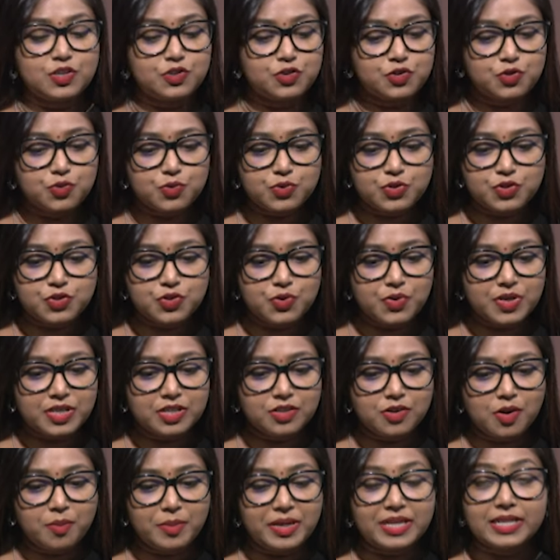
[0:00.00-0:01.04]

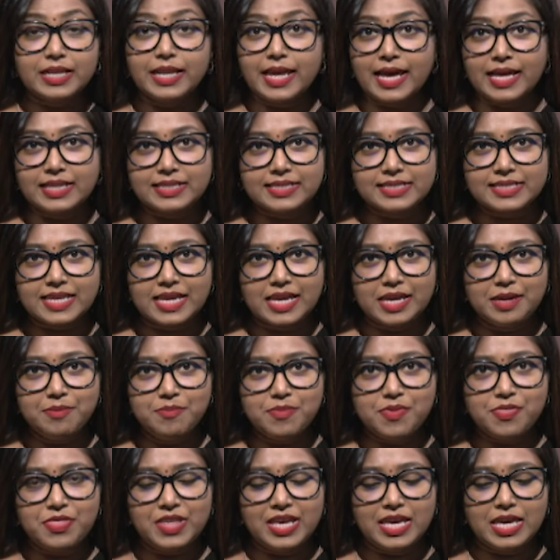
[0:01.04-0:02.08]
socio-economic landscape,
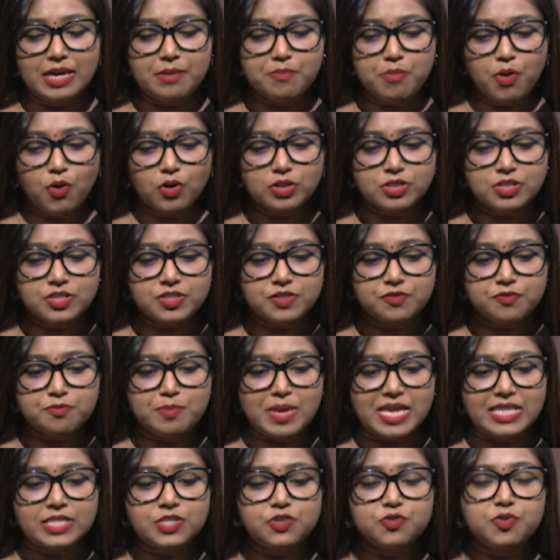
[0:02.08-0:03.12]
the importance of
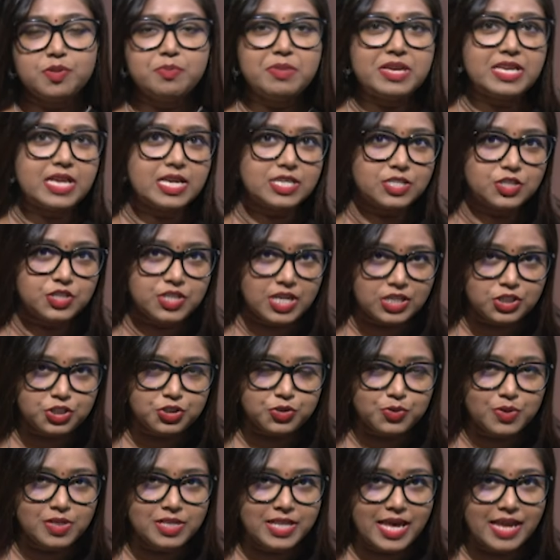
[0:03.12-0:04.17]
mainstreaming
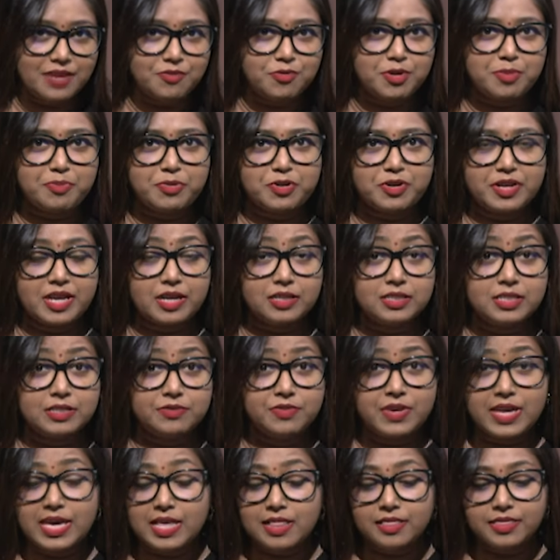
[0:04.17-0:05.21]
sexual and reproductive
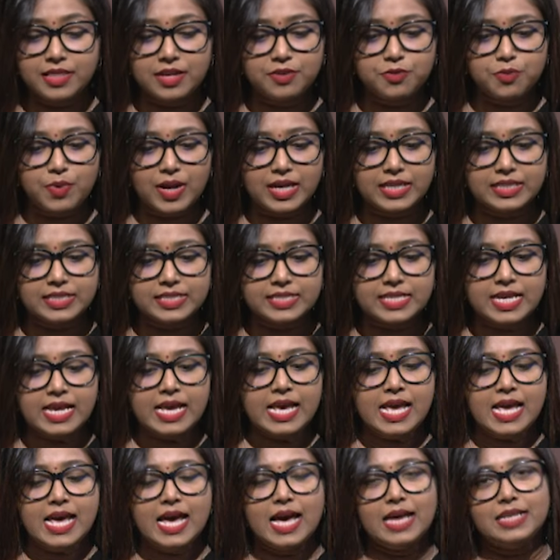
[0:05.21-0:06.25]
health and rights
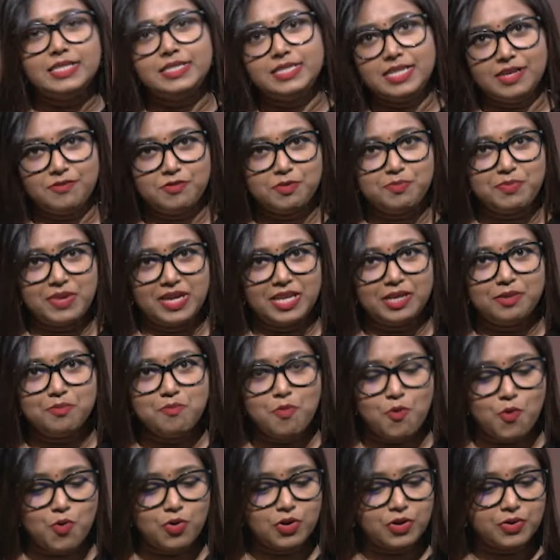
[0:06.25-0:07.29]
has never been
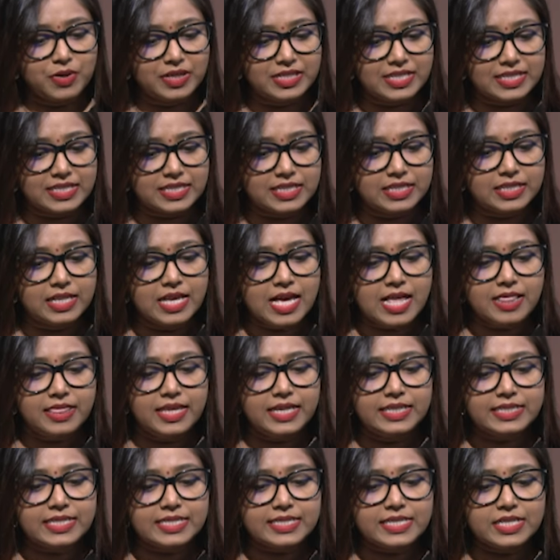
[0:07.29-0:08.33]
more critical. The
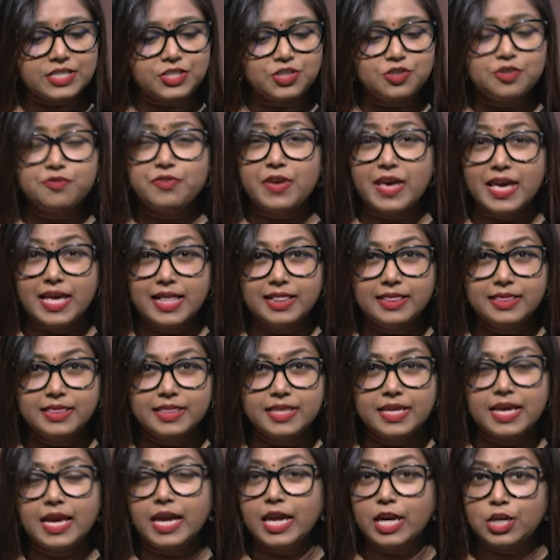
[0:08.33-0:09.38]
intersection of health,
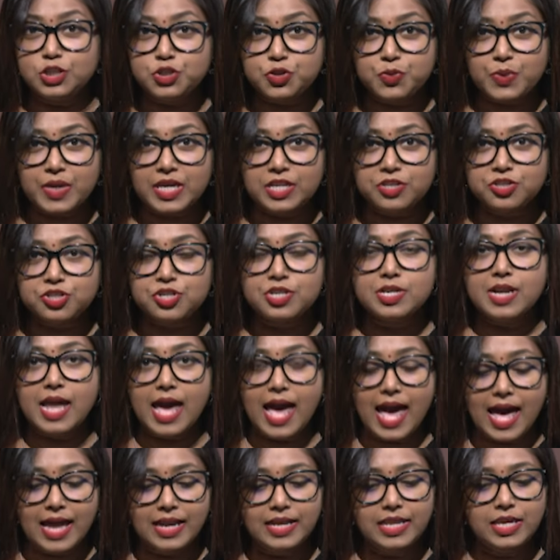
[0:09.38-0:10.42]
education
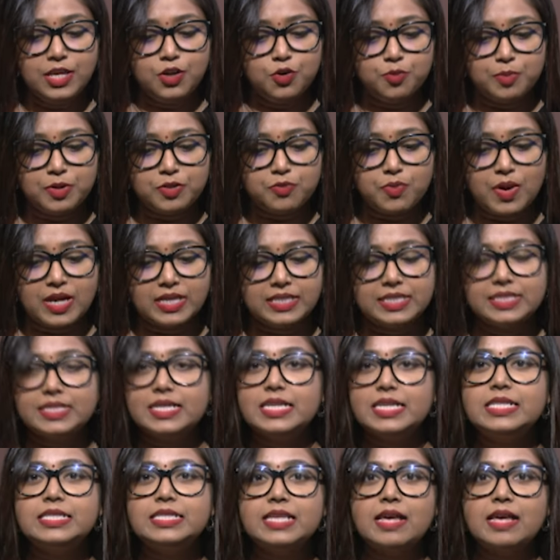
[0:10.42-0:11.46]
and human rights
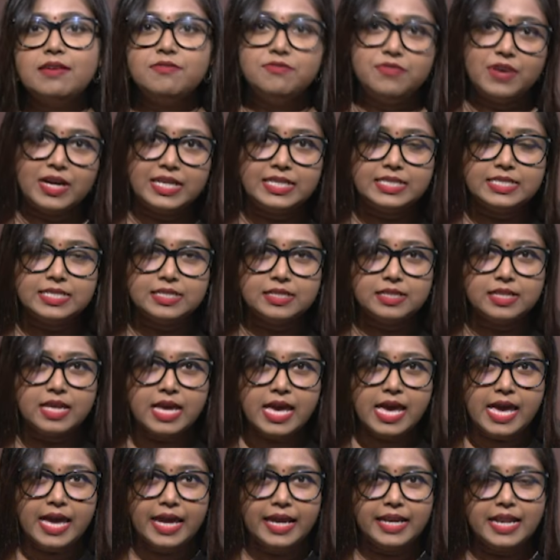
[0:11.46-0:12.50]
is vital
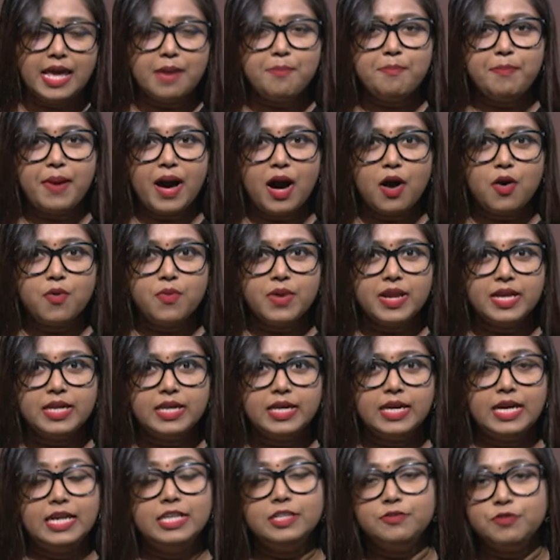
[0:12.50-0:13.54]
in
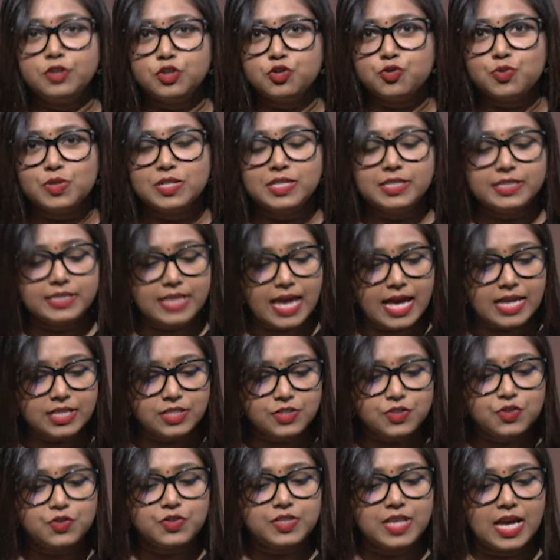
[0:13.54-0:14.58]
empowering individuals and
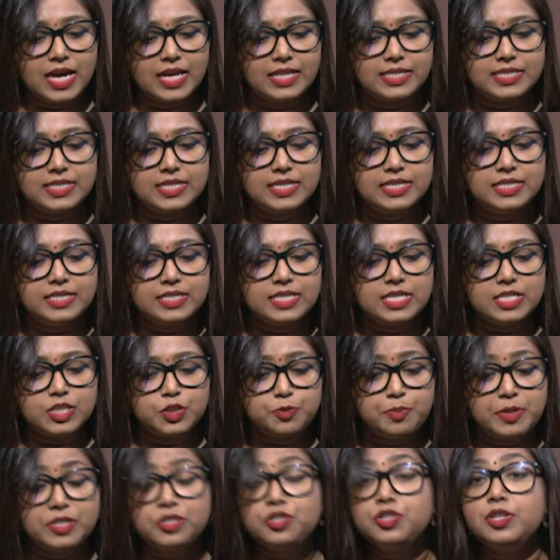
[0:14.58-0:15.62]
societies,
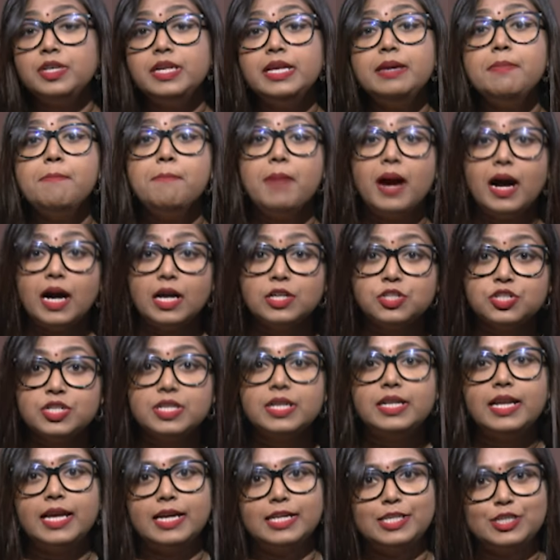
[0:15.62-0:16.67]
especially
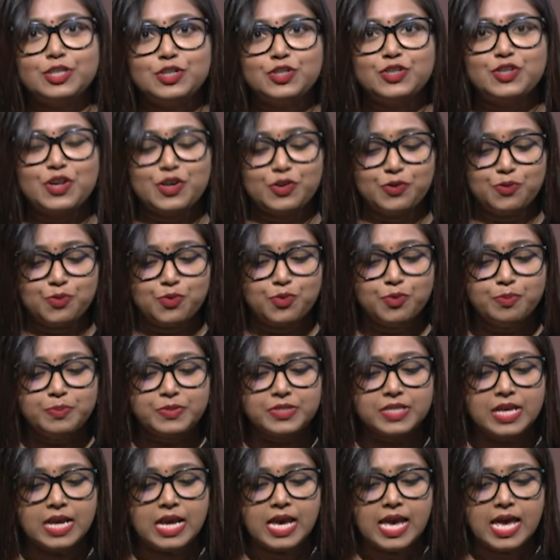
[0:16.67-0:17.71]
marginalized groups,
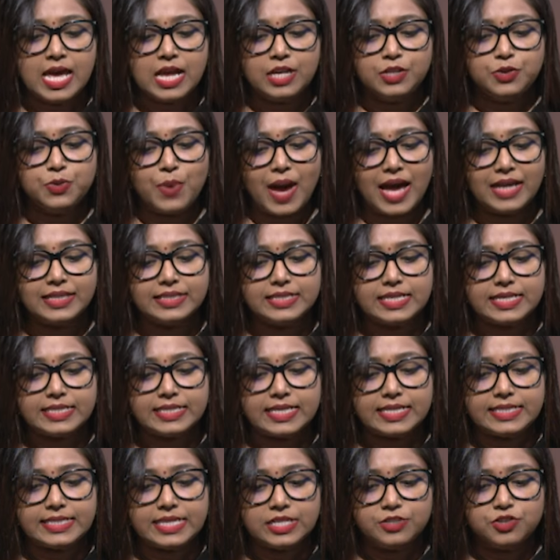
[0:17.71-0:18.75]
to access
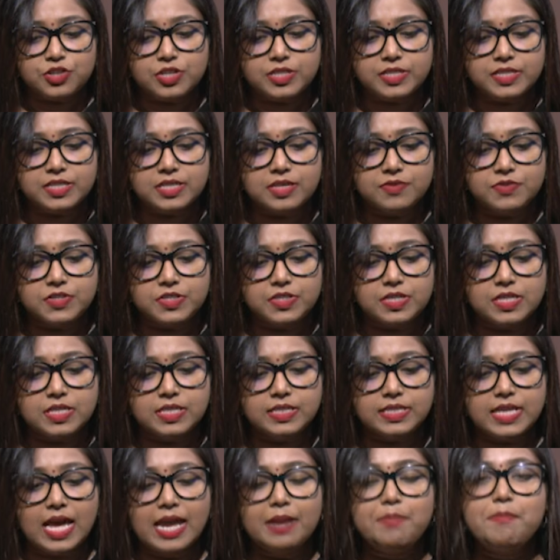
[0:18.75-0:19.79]
essential
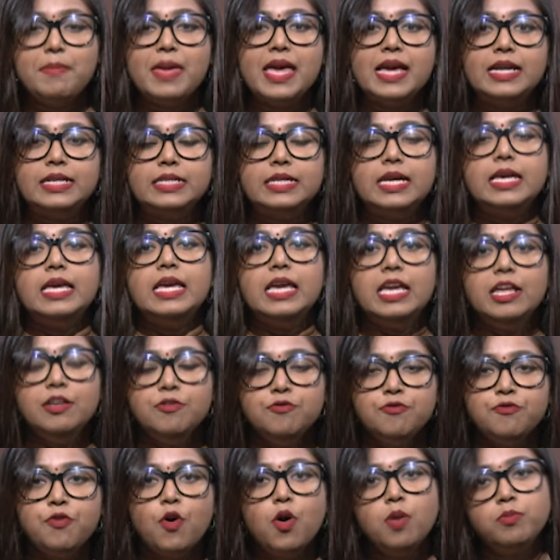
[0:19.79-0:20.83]
services and make
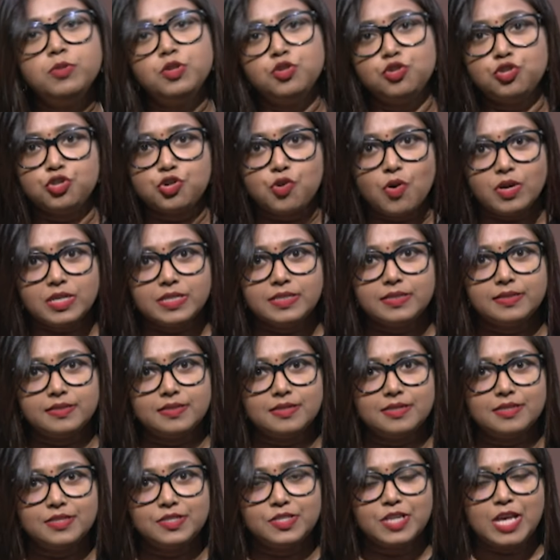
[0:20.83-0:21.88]
informed
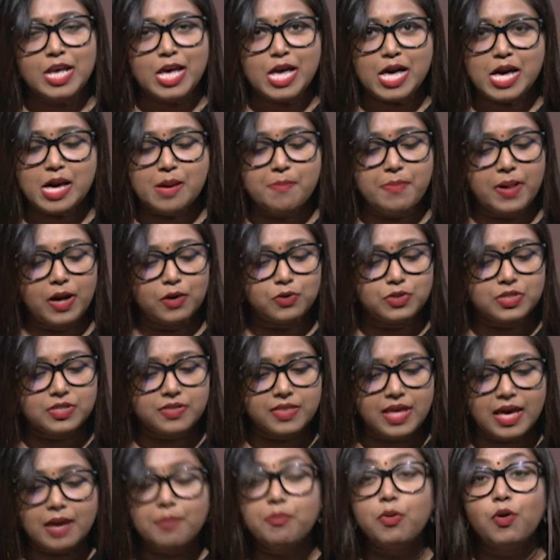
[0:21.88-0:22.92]
choices about
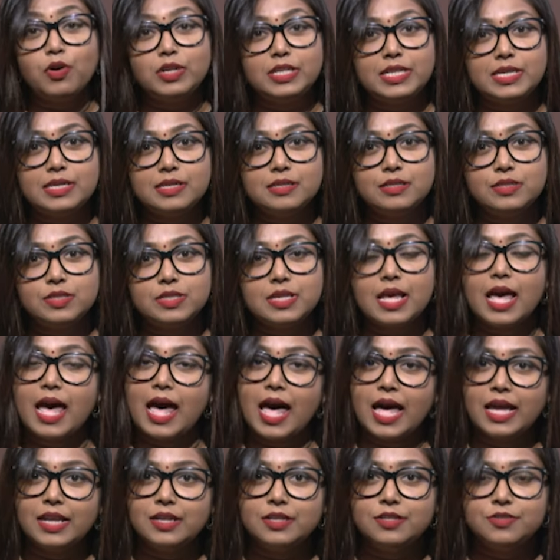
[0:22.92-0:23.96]
their bodies
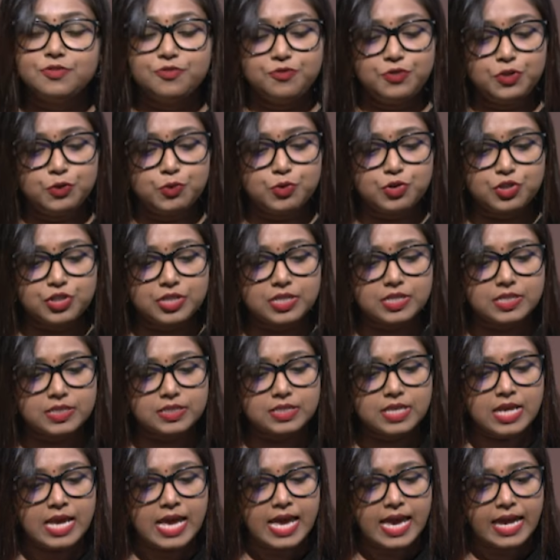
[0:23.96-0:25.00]
and futures.